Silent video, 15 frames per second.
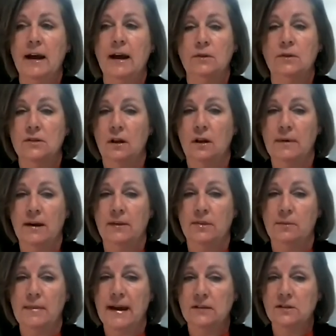I was all about
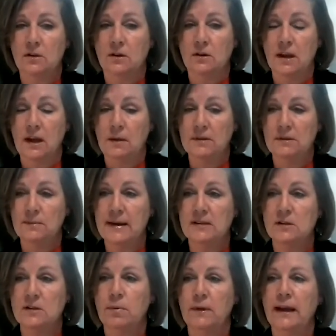the campus
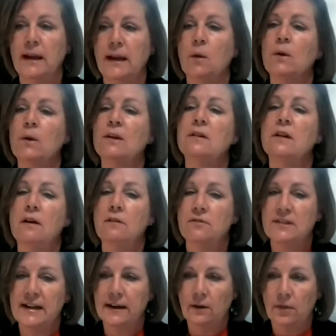master plan, and we
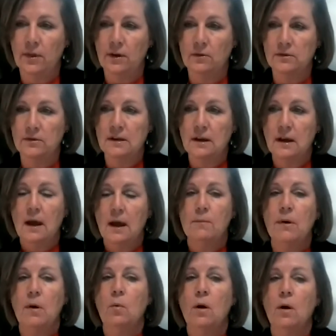dovetailed those.
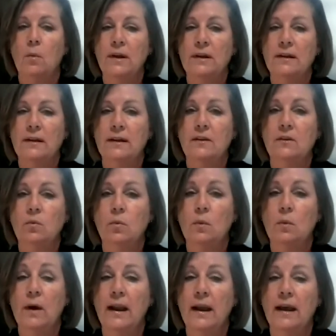But what we did is we
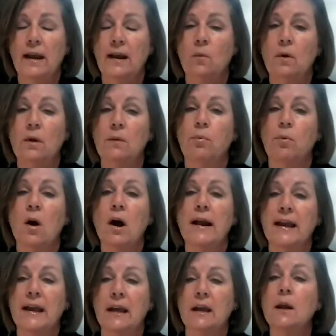went ahead and we
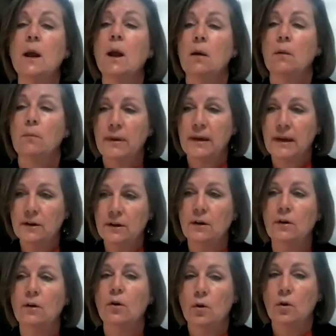brought in
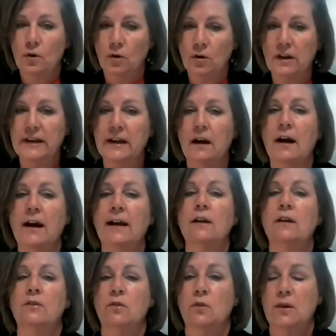Peter early
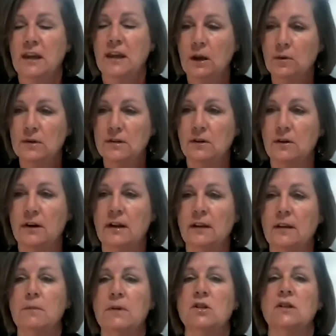on. So he was learning
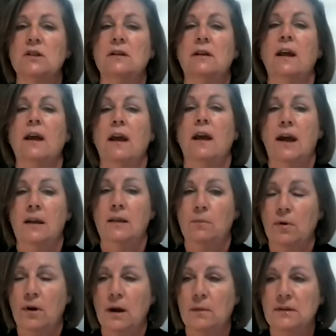the mission and the
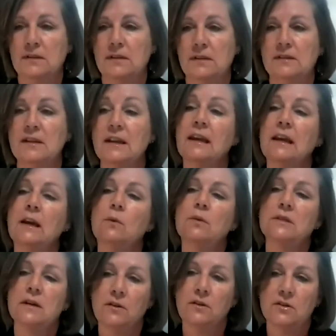promises. He
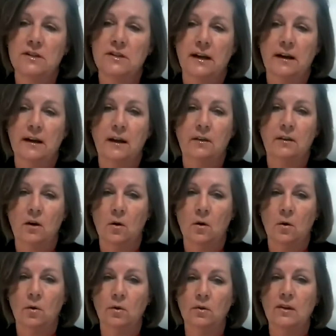was understanding the
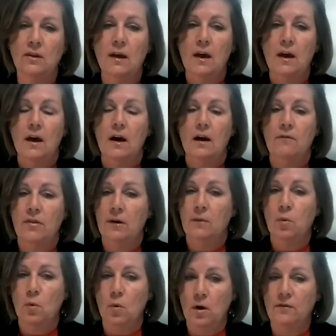goals of the
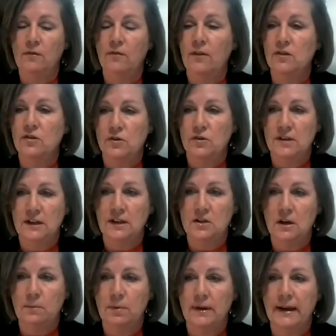board for the
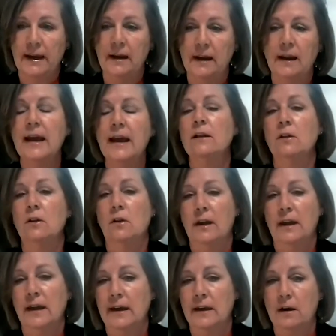strategic plan and
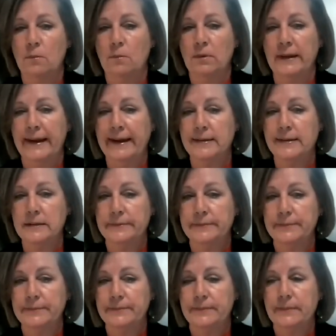looking at our plant.
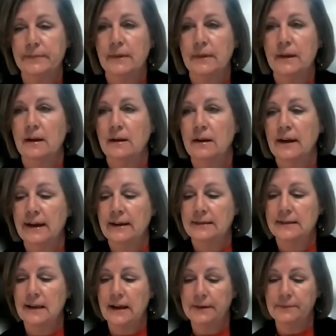Next
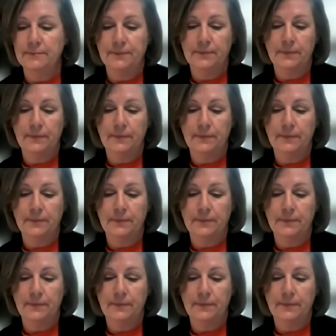slide.